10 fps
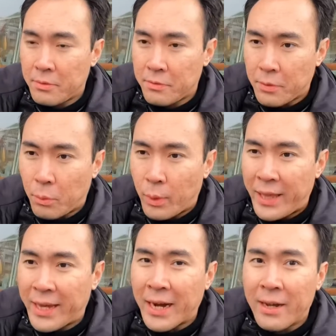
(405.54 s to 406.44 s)
For what
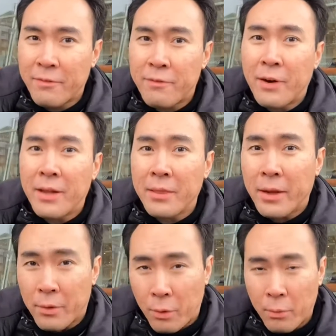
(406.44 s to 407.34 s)
they got from
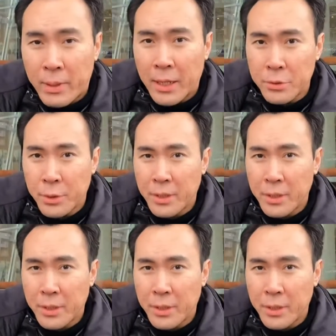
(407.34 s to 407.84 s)
their home country.